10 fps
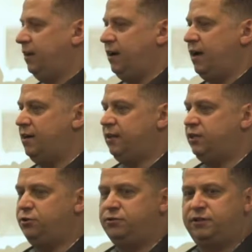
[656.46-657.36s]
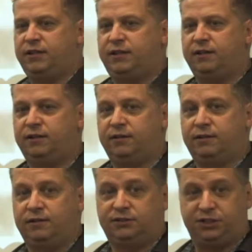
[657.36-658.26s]
and they do the
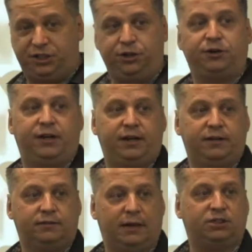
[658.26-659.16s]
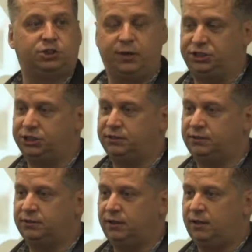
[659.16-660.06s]
security demonstration,
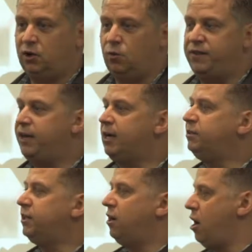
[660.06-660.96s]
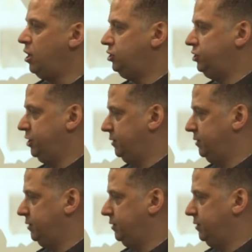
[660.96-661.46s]
when they come to the oxygen,